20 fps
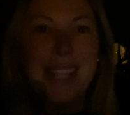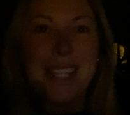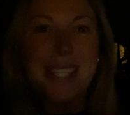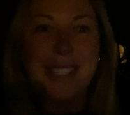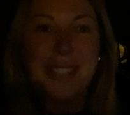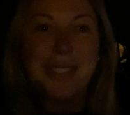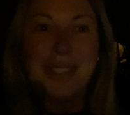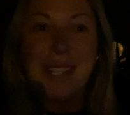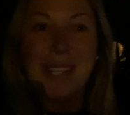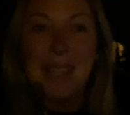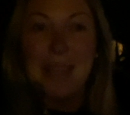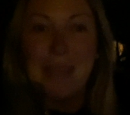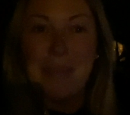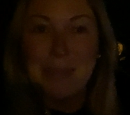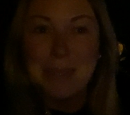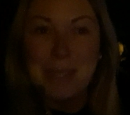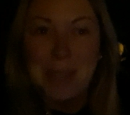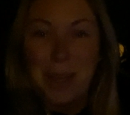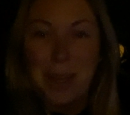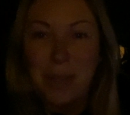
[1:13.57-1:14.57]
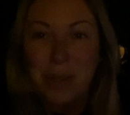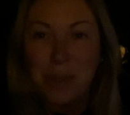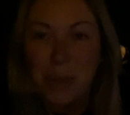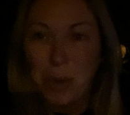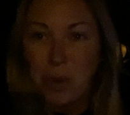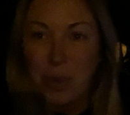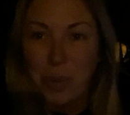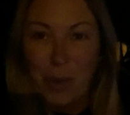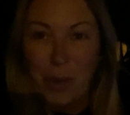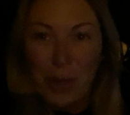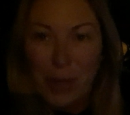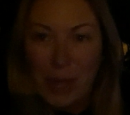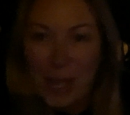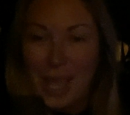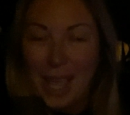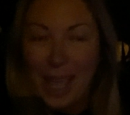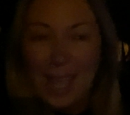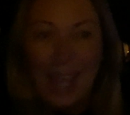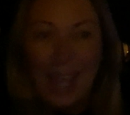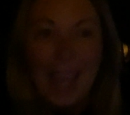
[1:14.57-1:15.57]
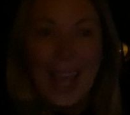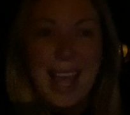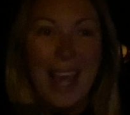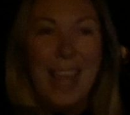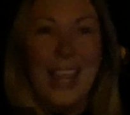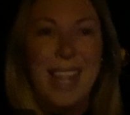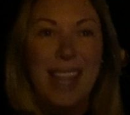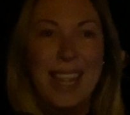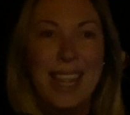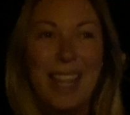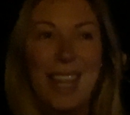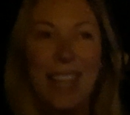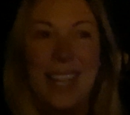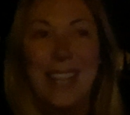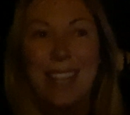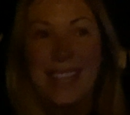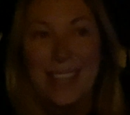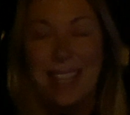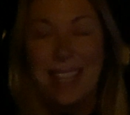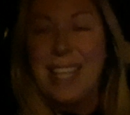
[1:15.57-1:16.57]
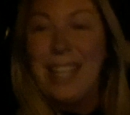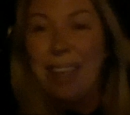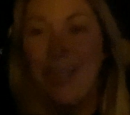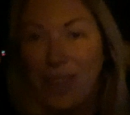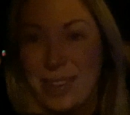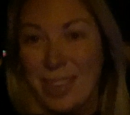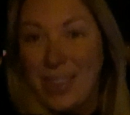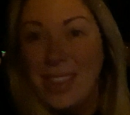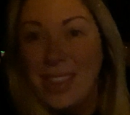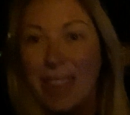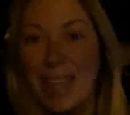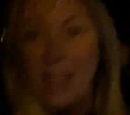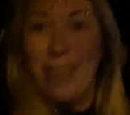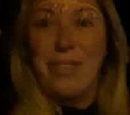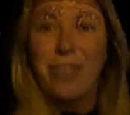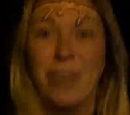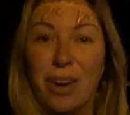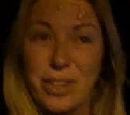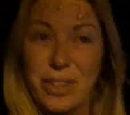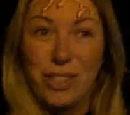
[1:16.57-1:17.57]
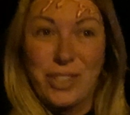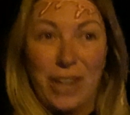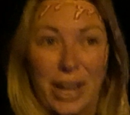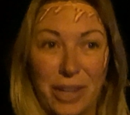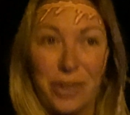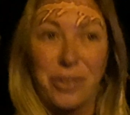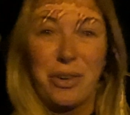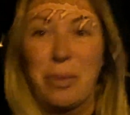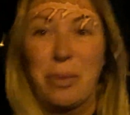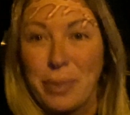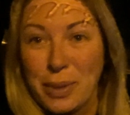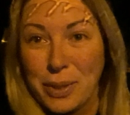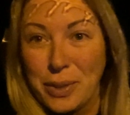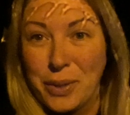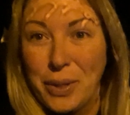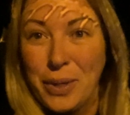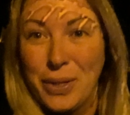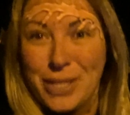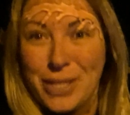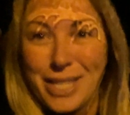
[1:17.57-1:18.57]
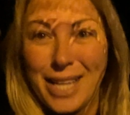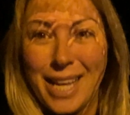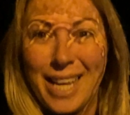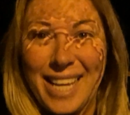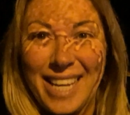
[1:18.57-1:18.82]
the street lamps aren't all working even they've got January blues.